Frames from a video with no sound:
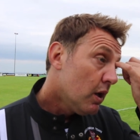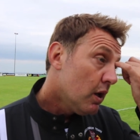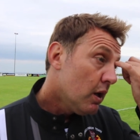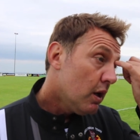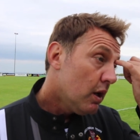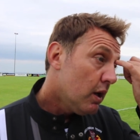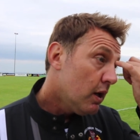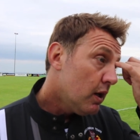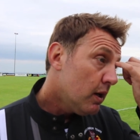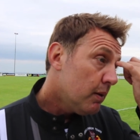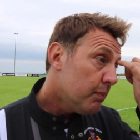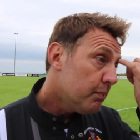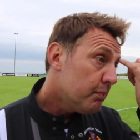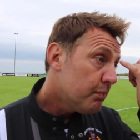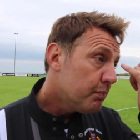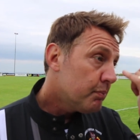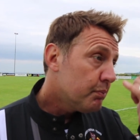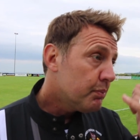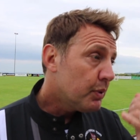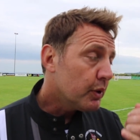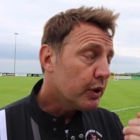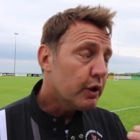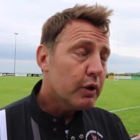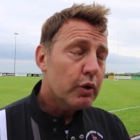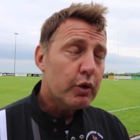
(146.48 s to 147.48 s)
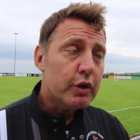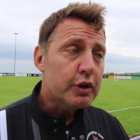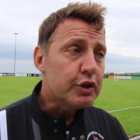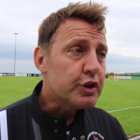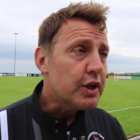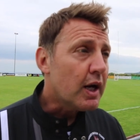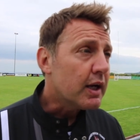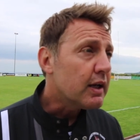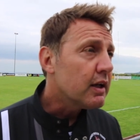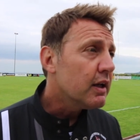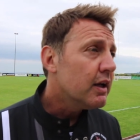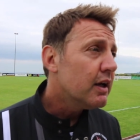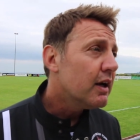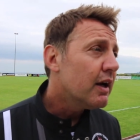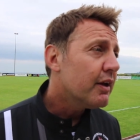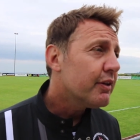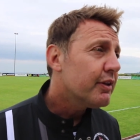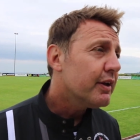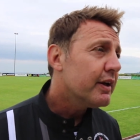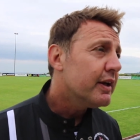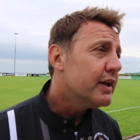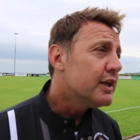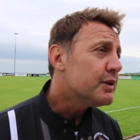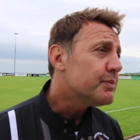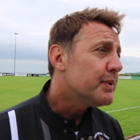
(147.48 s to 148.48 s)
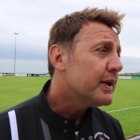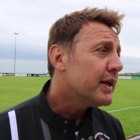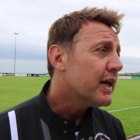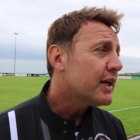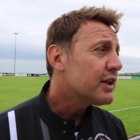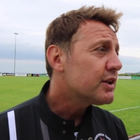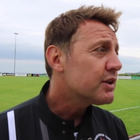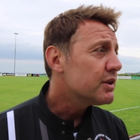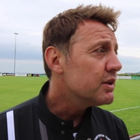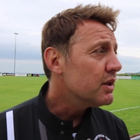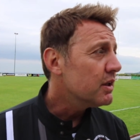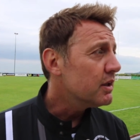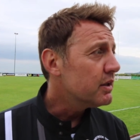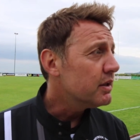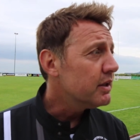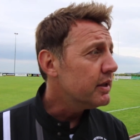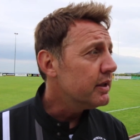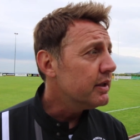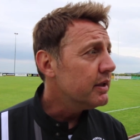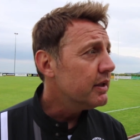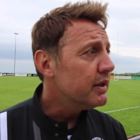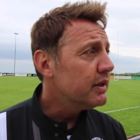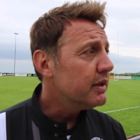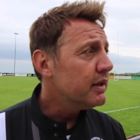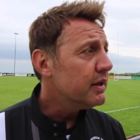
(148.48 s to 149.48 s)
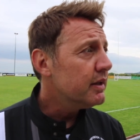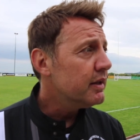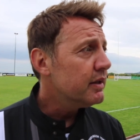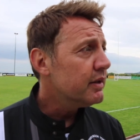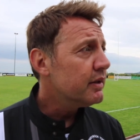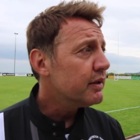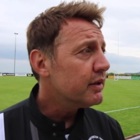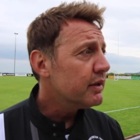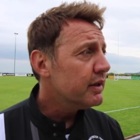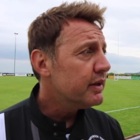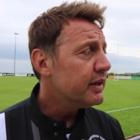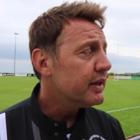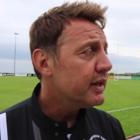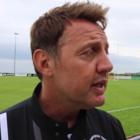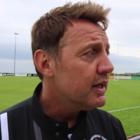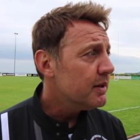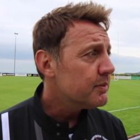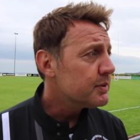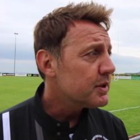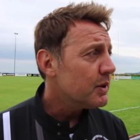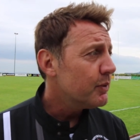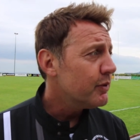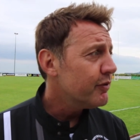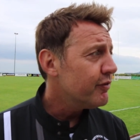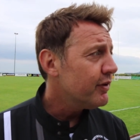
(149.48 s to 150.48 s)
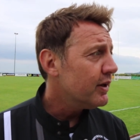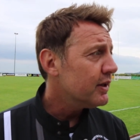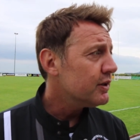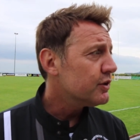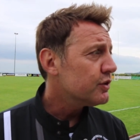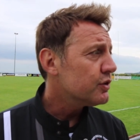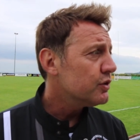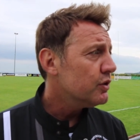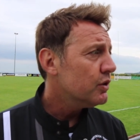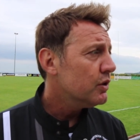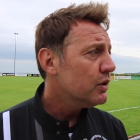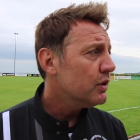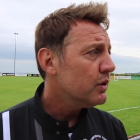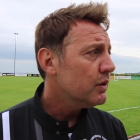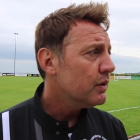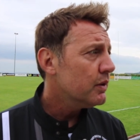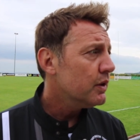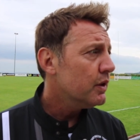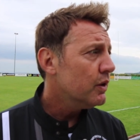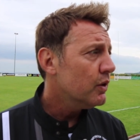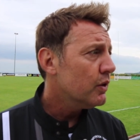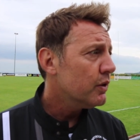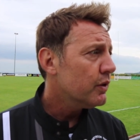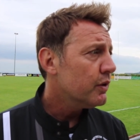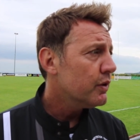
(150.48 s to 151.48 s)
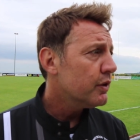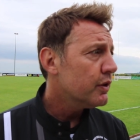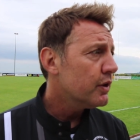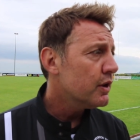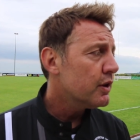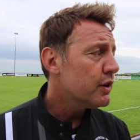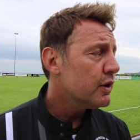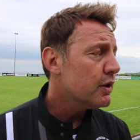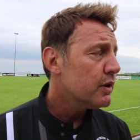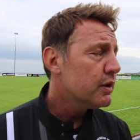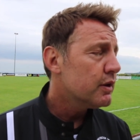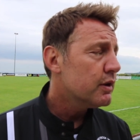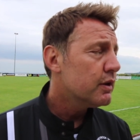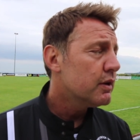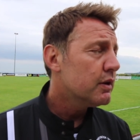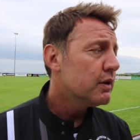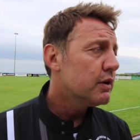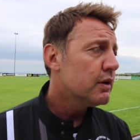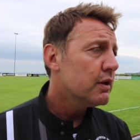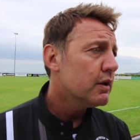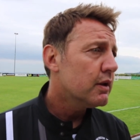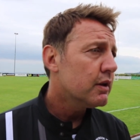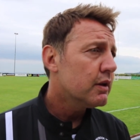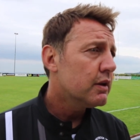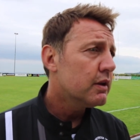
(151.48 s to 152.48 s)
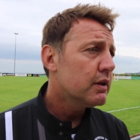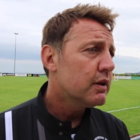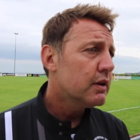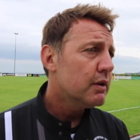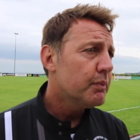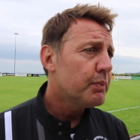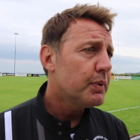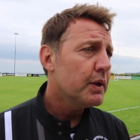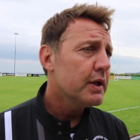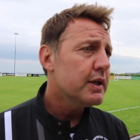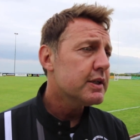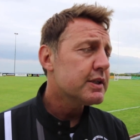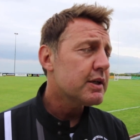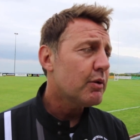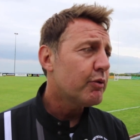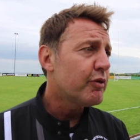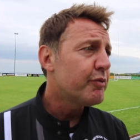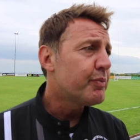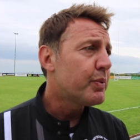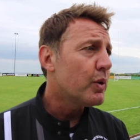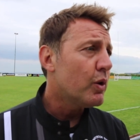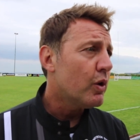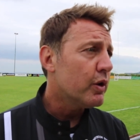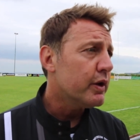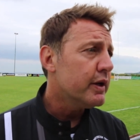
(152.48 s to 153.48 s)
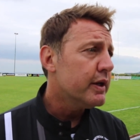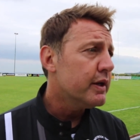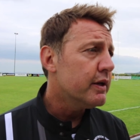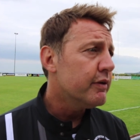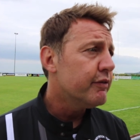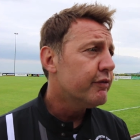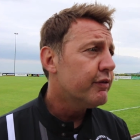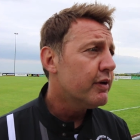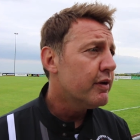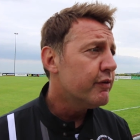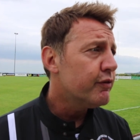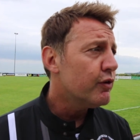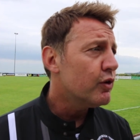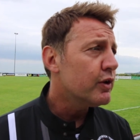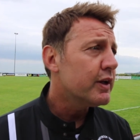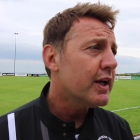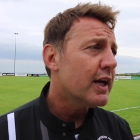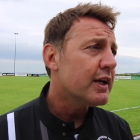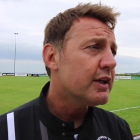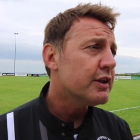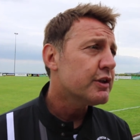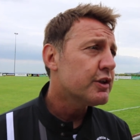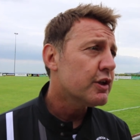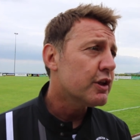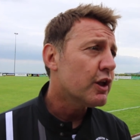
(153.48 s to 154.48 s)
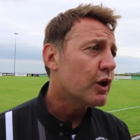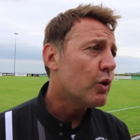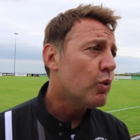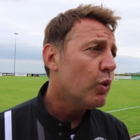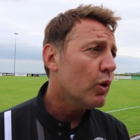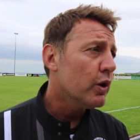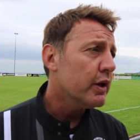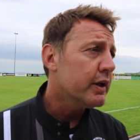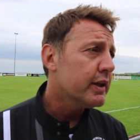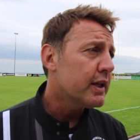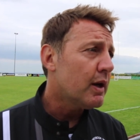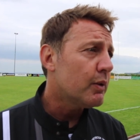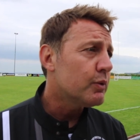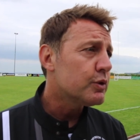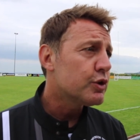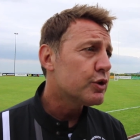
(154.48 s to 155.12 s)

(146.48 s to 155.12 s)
but you look at Chandler, I think he's been excellent in the games that we've had. So, you know, the players that we've brought in have only added to the quality that